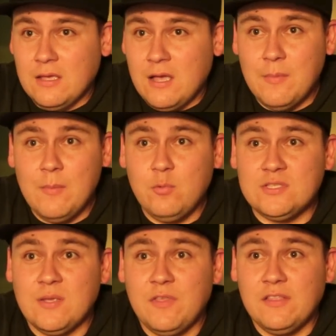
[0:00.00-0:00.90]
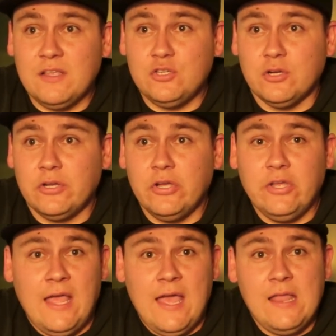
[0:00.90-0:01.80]
Come up with something that you're
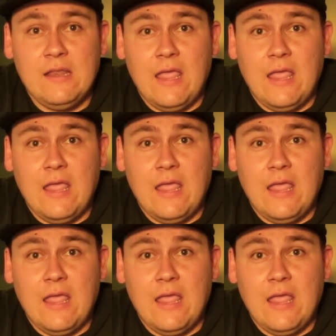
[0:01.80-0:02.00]
good at